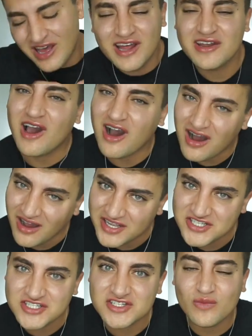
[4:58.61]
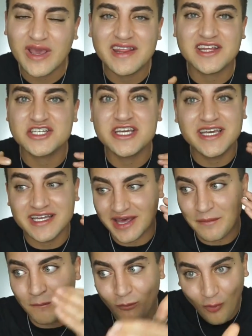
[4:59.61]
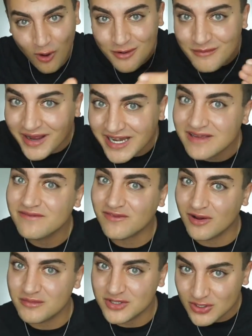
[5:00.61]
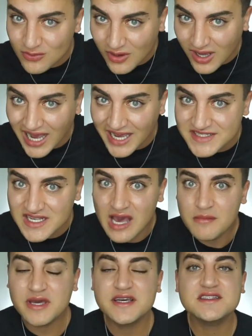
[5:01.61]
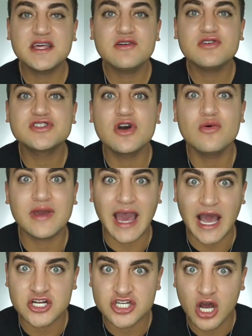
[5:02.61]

Nah, it's just a way that she can get more money from you guys because they are so cash